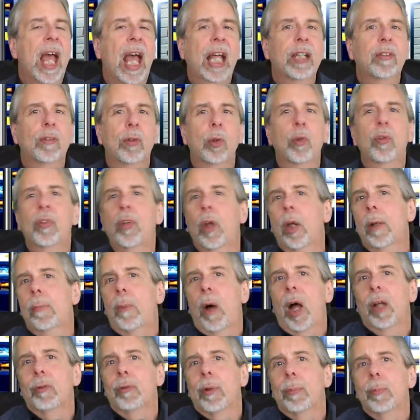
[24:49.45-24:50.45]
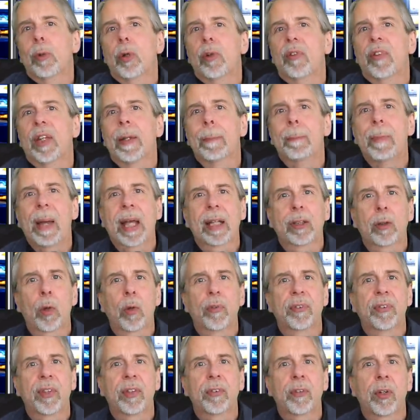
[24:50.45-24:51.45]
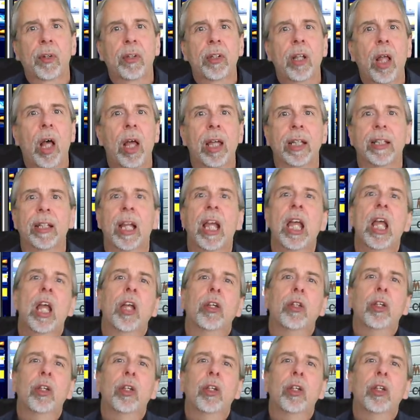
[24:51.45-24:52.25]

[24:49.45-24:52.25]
and do so by removing bad content online.